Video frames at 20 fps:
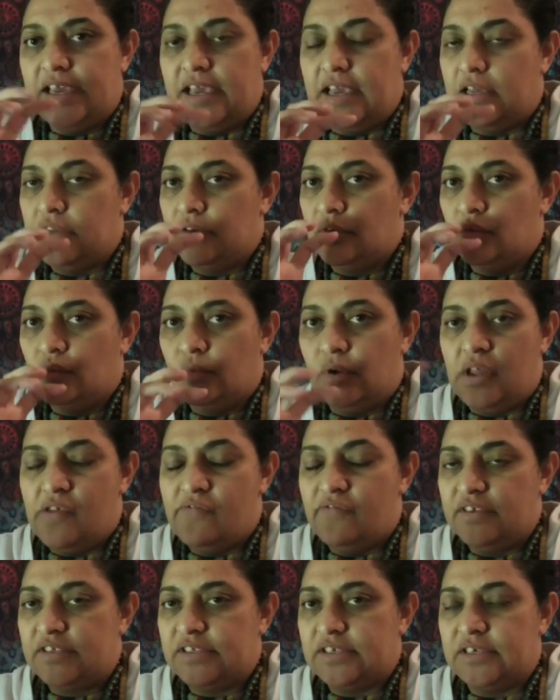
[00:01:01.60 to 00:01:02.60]
down
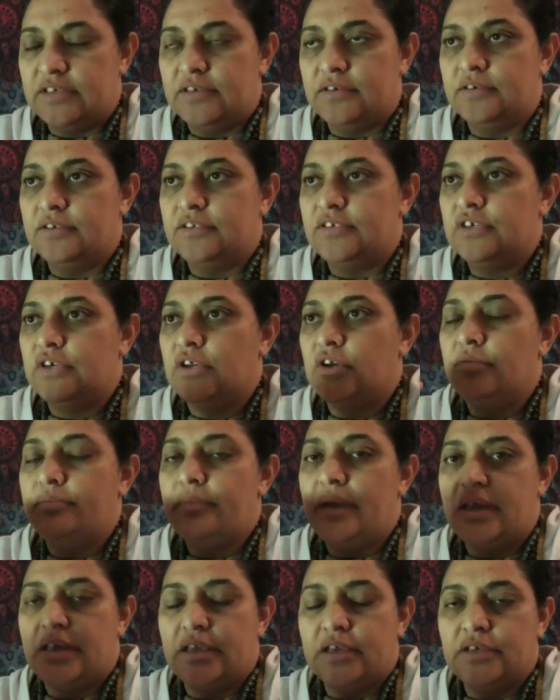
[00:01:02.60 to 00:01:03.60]
whatever skills,
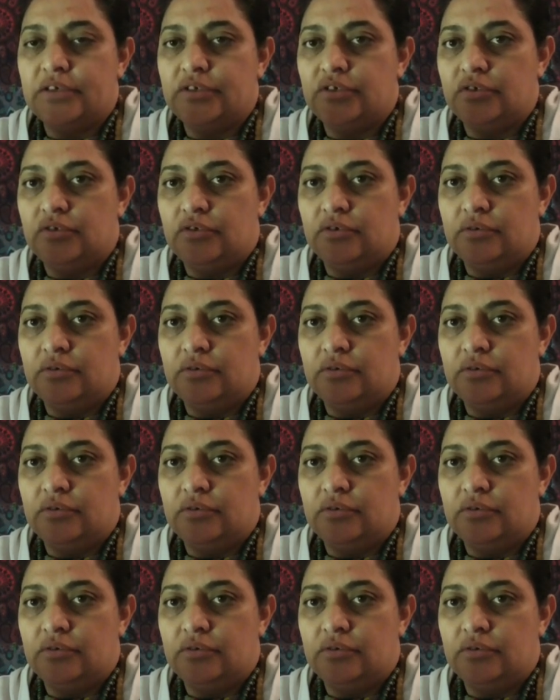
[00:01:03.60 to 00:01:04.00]
make it